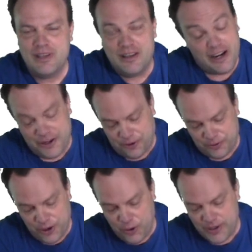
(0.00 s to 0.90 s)
I don't
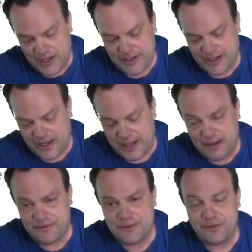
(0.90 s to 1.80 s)
know yet. I
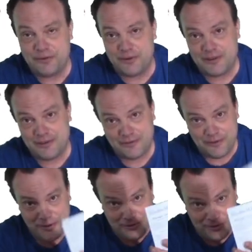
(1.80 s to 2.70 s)
have to, of
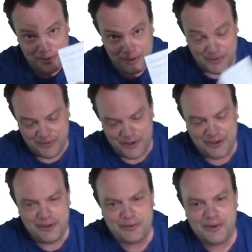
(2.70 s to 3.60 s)
course, grow them and find
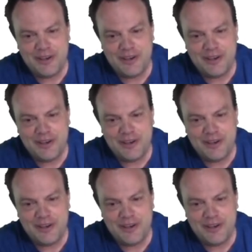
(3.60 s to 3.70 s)
out.